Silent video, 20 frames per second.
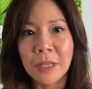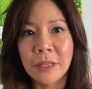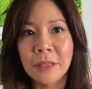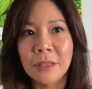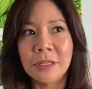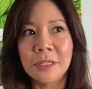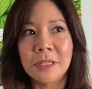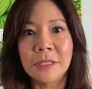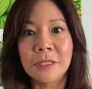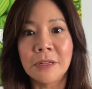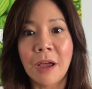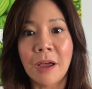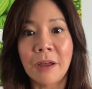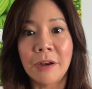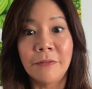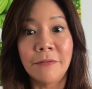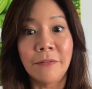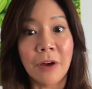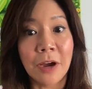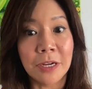this is not
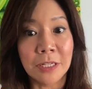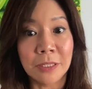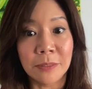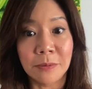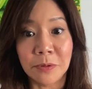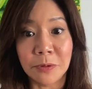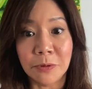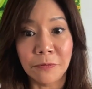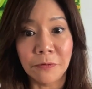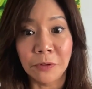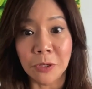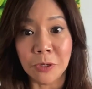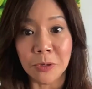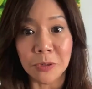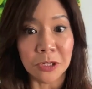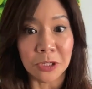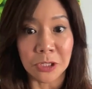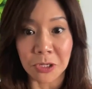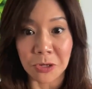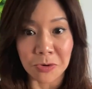advisable for you
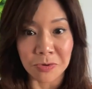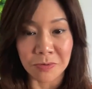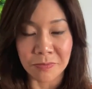to do